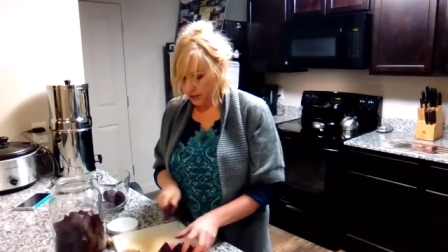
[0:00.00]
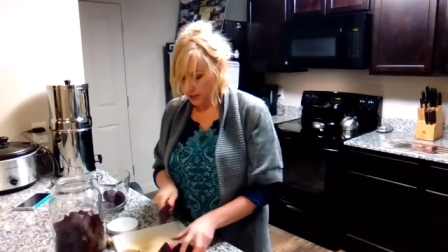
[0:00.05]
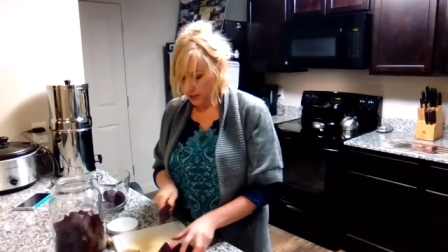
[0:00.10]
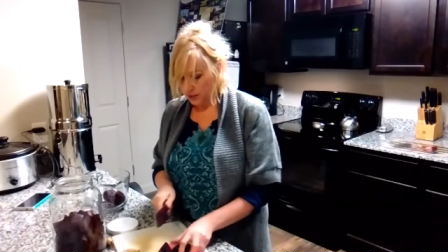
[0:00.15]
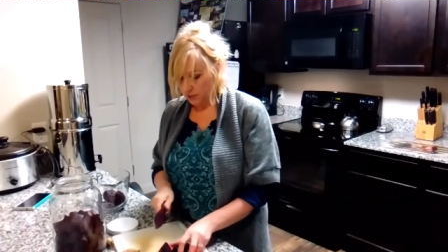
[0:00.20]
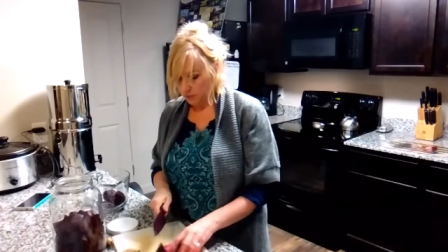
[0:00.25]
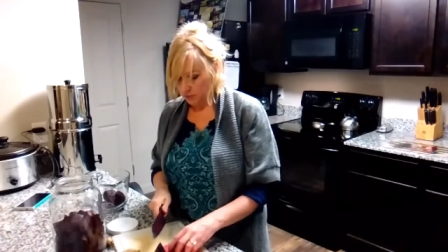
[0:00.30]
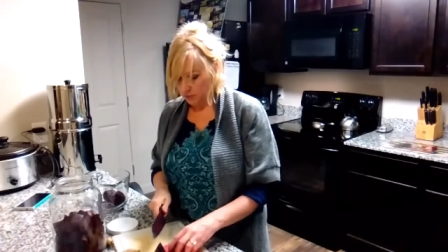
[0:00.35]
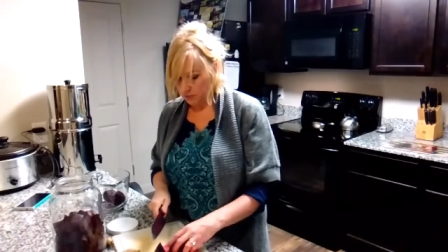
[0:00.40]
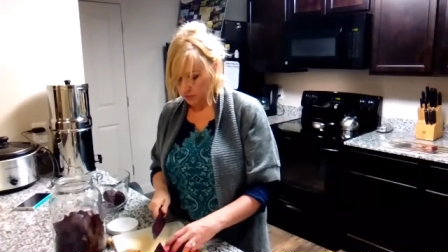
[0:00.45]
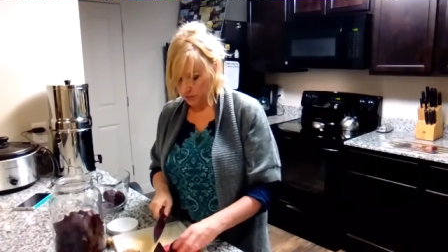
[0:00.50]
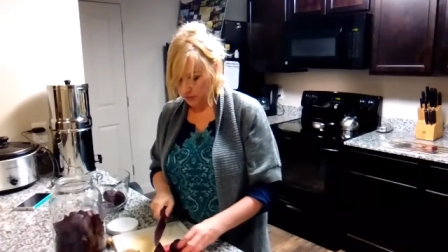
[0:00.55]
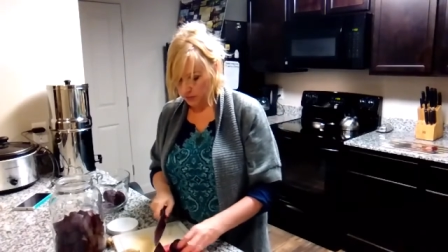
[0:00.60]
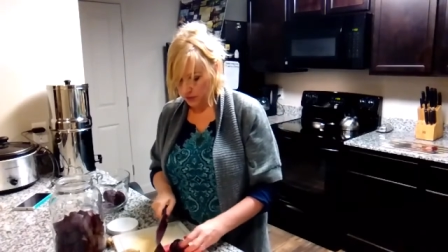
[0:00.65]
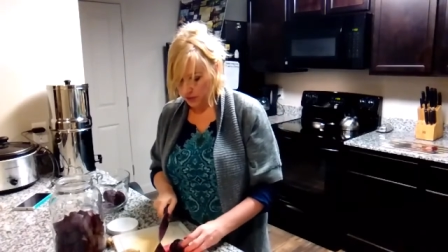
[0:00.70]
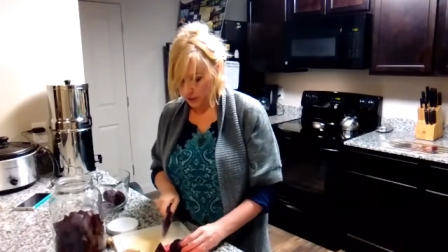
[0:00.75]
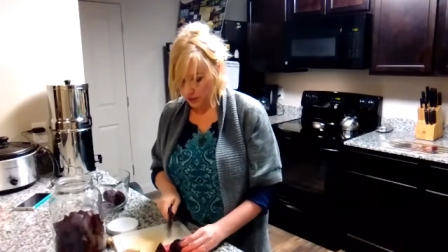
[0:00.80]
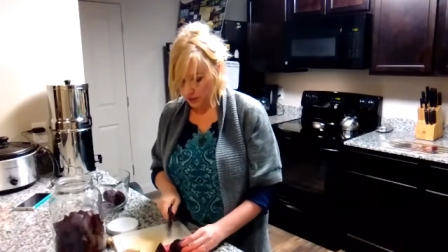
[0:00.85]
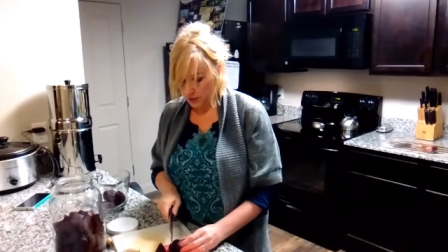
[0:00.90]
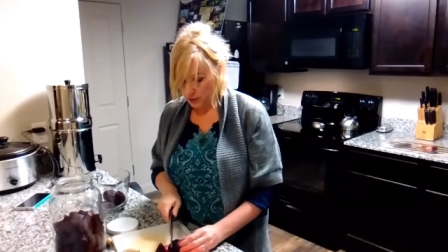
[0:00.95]
it
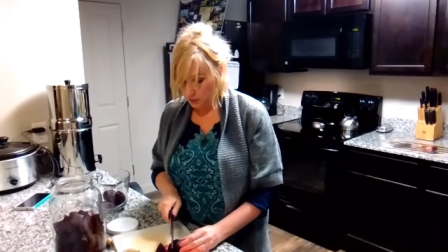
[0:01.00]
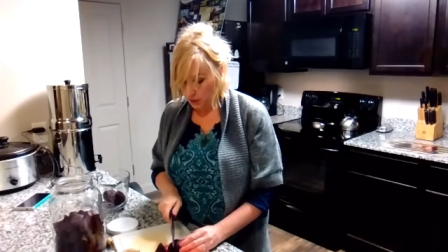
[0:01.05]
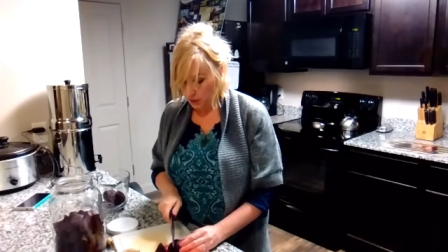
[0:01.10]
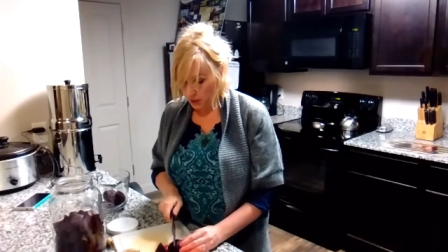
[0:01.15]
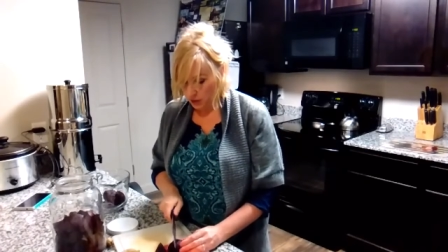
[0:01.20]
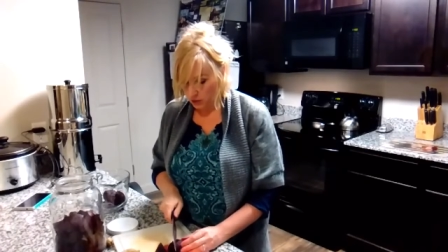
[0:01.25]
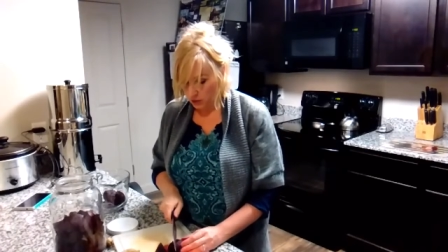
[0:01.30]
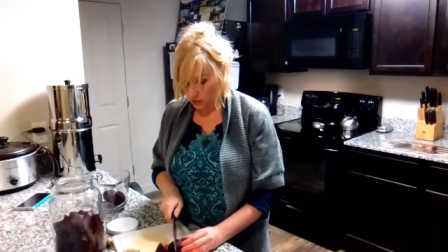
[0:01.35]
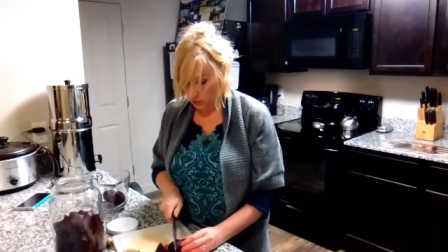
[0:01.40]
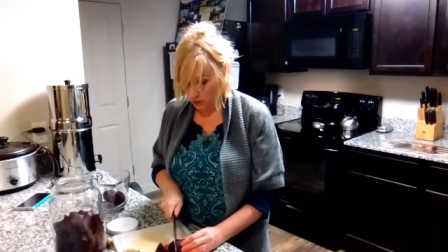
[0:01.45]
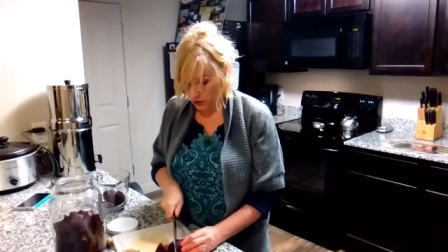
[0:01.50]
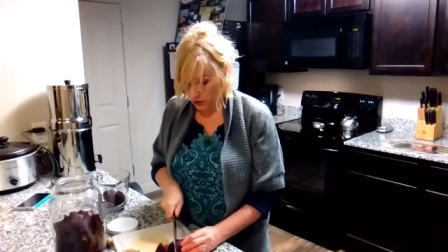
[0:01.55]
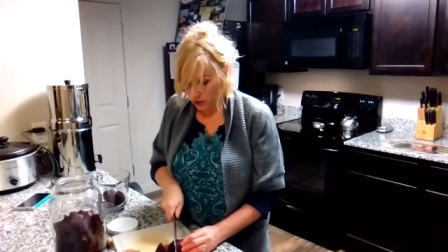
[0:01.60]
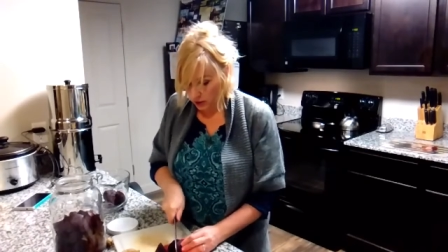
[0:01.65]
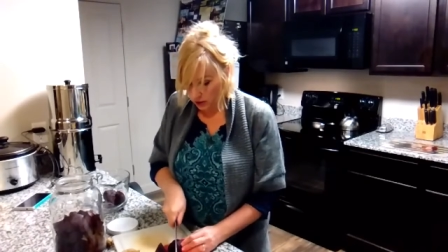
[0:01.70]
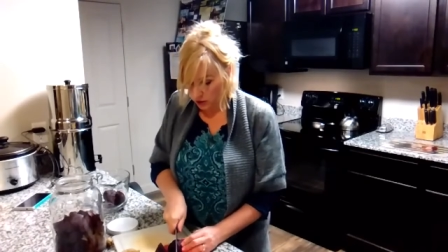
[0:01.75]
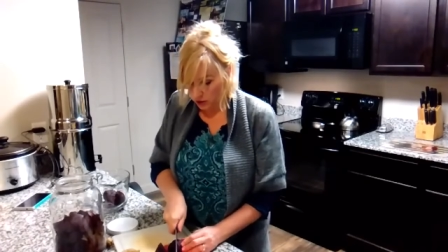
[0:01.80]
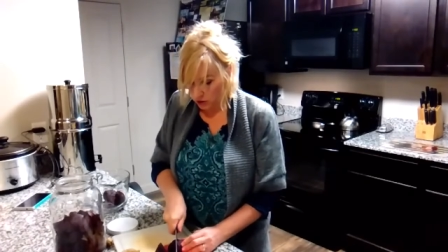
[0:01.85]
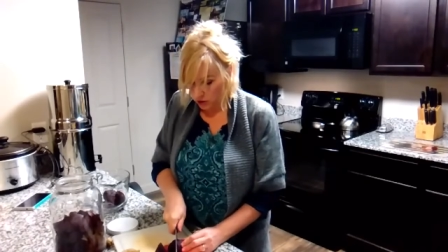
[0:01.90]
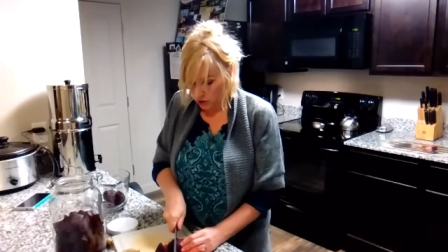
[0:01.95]
smells really
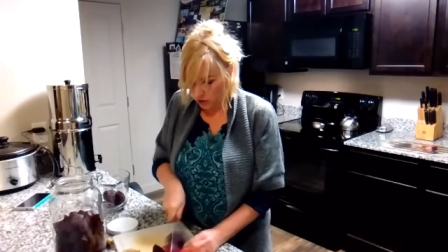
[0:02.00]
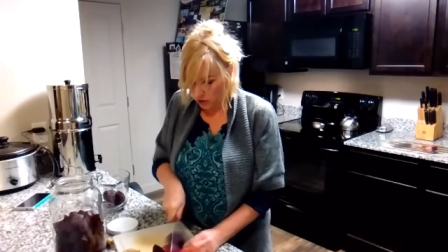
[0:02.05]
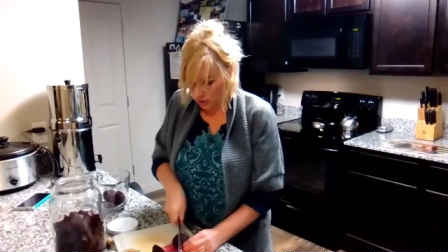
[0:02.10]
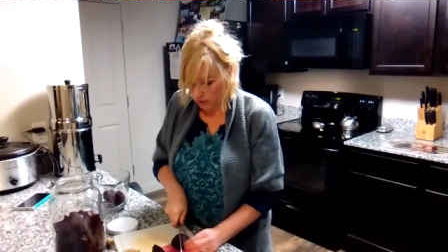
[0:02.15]
good too.